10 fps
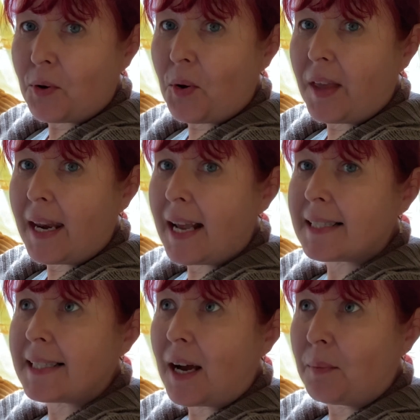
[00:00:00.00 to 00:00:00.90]
the next
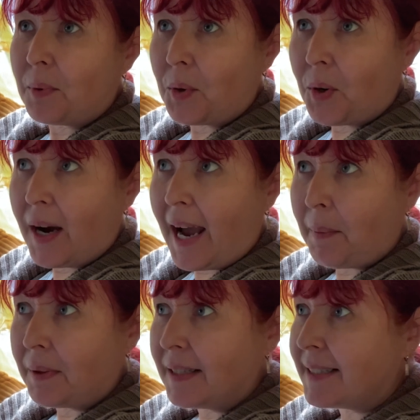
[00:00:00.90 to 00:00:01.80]
downpour
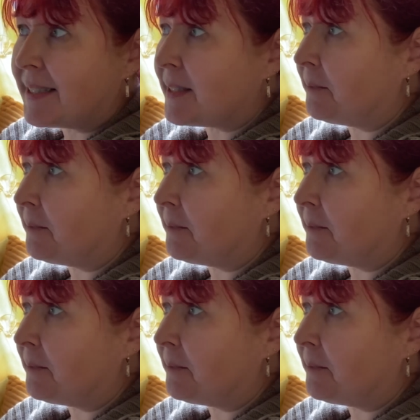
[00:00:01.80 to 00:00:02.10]
happens.